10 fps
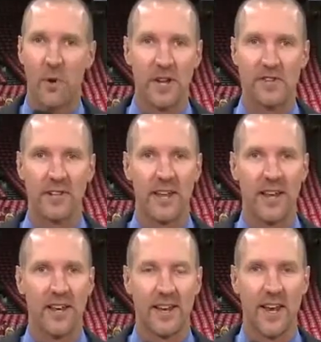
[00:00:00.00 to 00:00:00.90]
question,
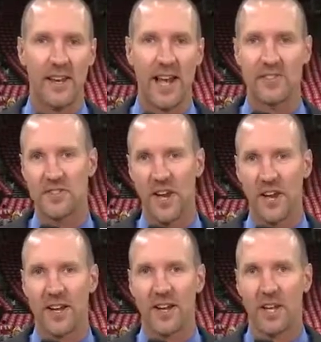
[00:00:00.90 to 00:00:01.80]
and that's,
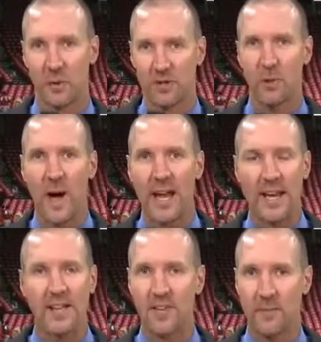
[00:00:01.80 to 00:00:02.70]
with Dwight,
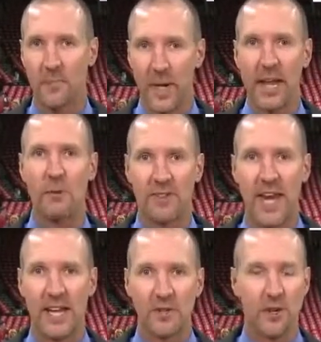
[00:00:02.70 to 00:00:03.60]
he's playing with
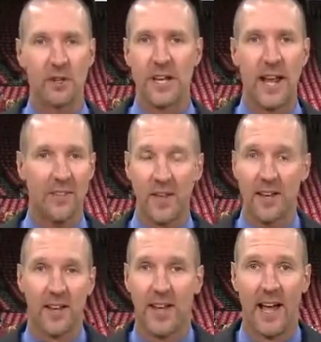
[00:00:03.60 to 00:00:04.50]
that injured knee. I
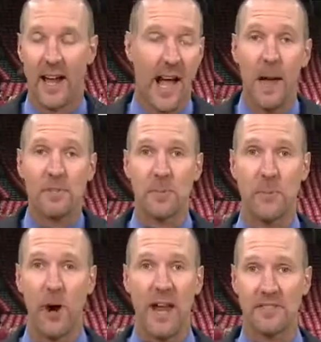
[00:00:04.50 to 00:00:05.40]
think I'm
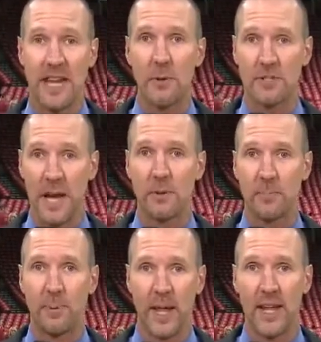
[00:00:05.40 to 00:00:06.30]
surprised that he was able to
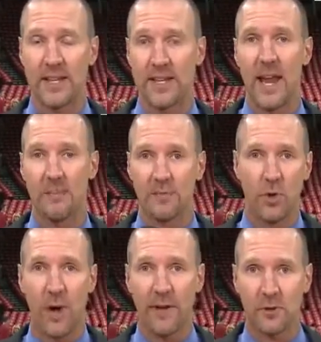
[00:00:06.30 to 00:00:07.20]
play in Game
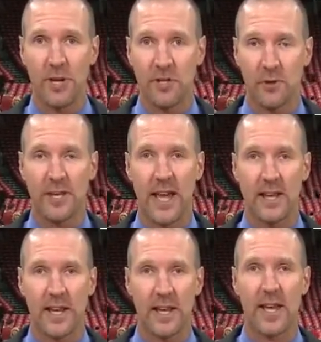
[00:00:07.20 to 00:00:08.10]
2 after injuring
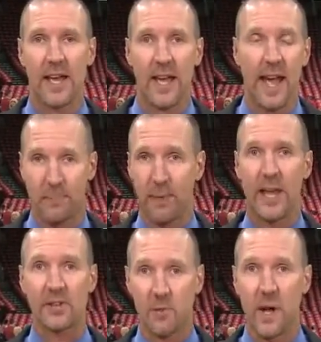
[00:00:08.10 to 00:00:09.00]
that knee and
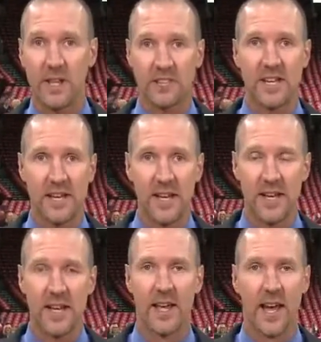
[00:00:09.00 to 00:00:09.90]
play as well as he
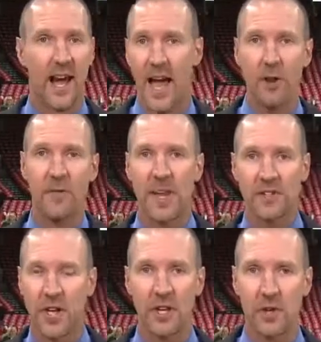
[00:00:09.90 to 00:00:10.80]
did. I don't think
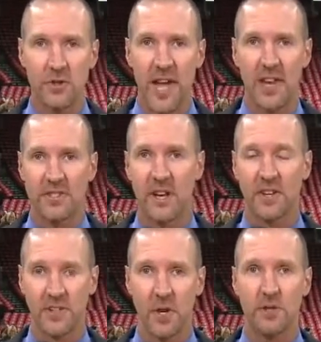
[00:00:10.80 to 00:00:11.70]
he's going to use that as an
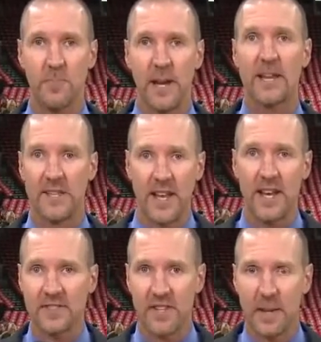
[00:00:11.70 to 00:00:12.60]
excuse, but it
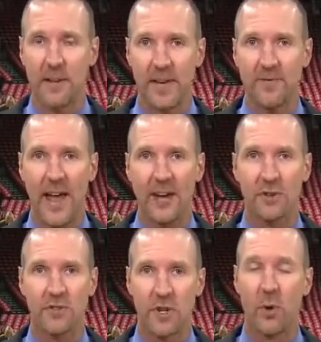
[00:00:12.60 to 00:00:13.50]
is a limiting
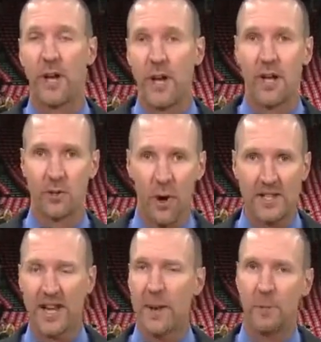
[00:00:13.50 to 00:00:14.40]
factor. So
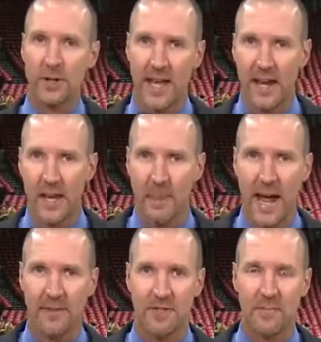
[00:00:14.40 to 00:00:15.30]
Dwight's got to put that in the
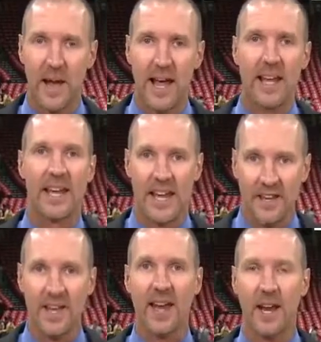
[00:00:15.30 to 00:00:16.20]
back of his mind.
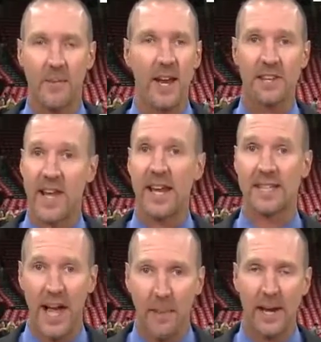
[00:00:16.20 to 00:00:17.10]
He's got to come out. He's got to
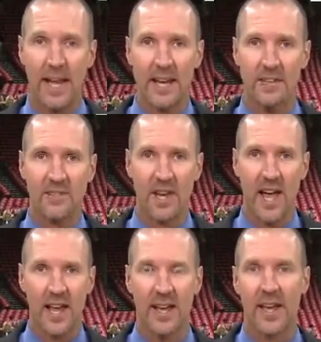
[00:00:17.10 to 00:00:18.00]
dominate
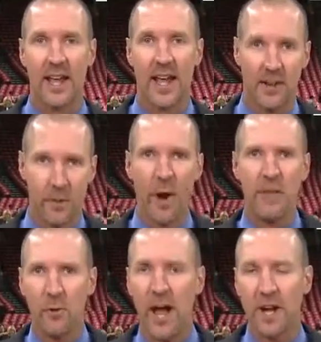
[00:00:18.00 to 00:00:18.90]
inside. And the way
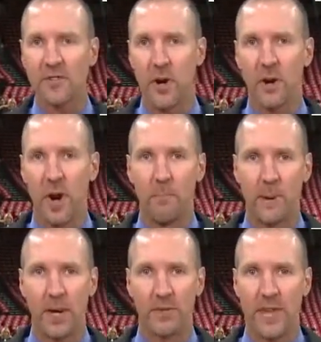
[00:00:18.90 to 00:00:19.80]
the Rockets are
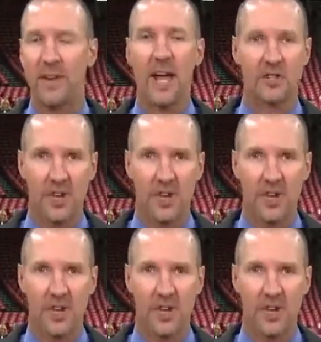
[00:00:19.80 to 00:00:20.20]
built, they've got